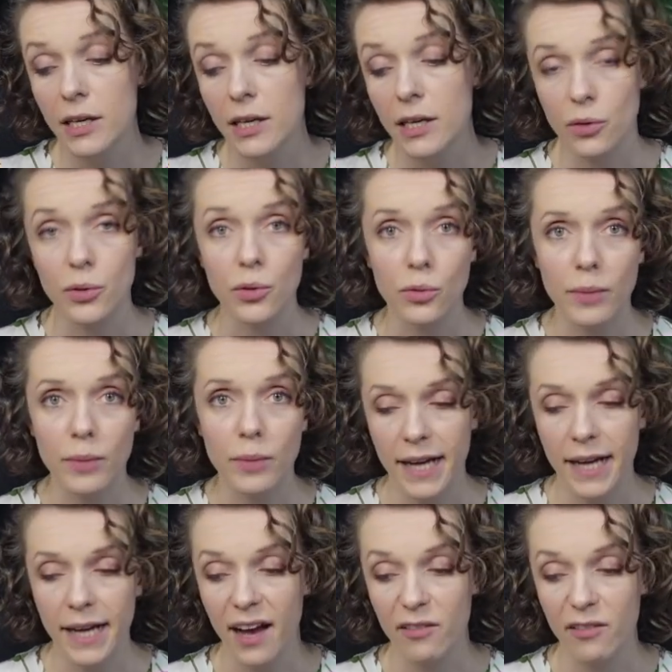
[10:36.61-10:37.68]
So you might
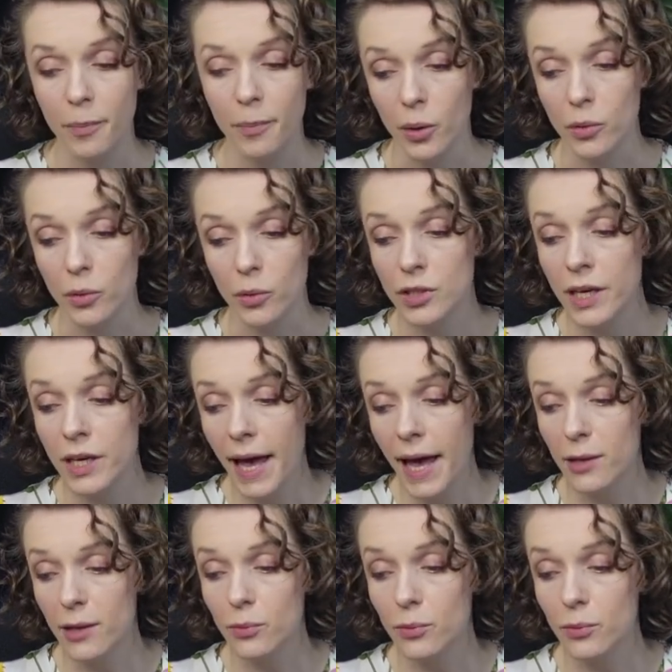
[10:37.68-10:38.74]
have both.
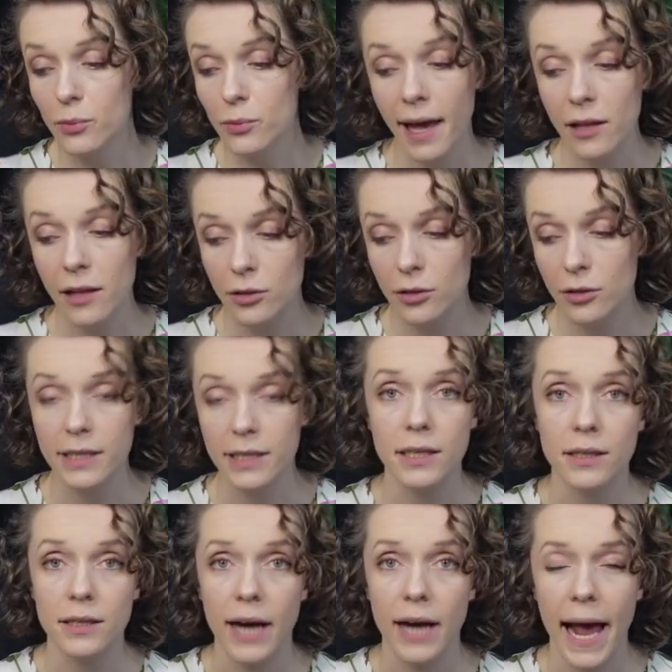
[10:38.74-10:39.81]
And we can calculate
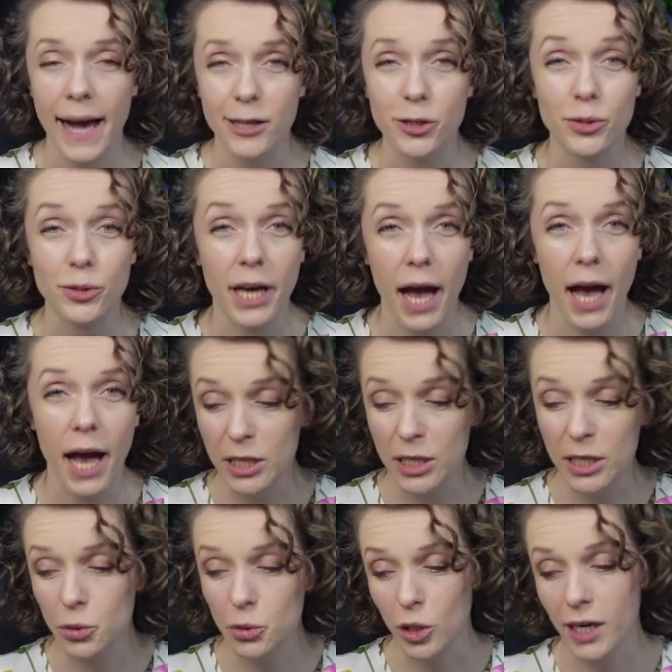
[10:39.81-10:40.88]
here actually how
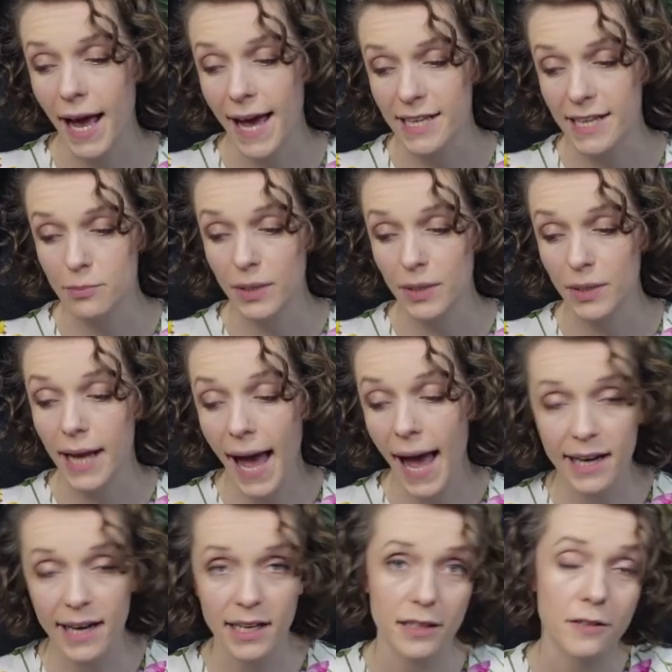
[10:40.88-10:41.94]
much work has been
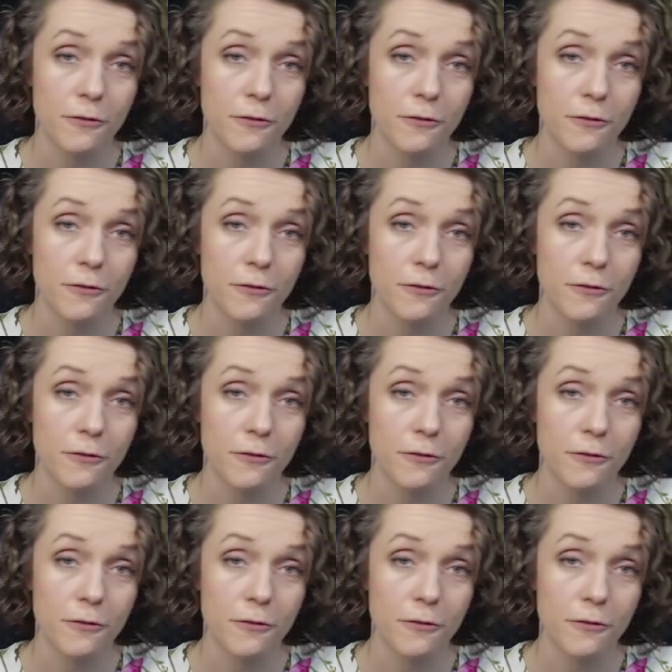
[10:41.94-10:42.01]
added.